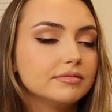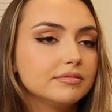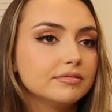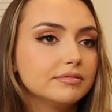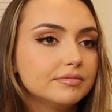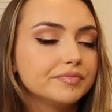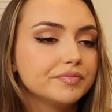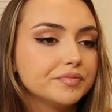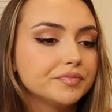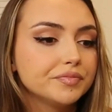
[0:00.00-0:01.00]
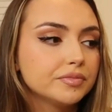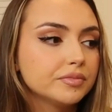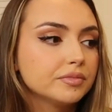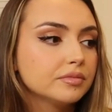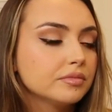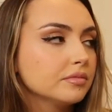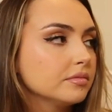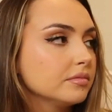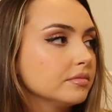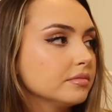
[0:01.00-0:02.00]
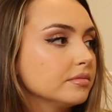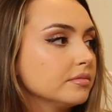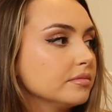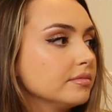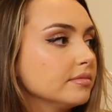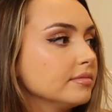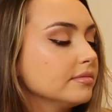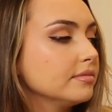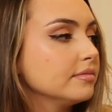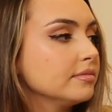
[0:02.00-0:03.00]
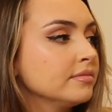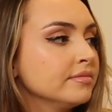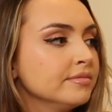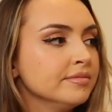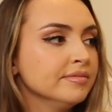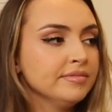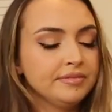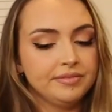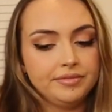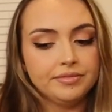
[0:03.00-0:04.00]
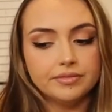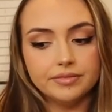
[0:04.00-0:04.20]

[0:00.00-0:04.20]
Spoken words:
[no speech]